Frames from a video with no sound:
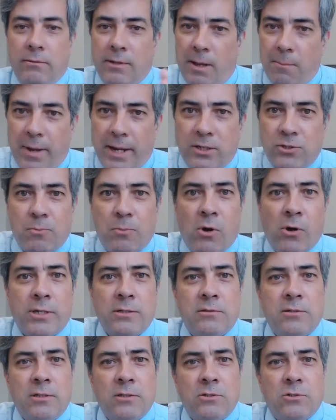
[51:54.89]
That makes your
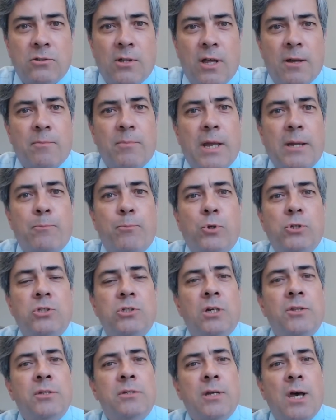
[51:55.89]
market signature. That, that
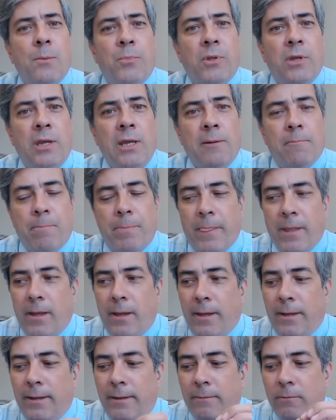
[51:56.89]
puts you on the top of the heap.
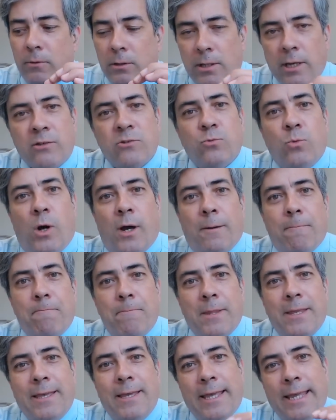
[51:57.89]
Well, guess what?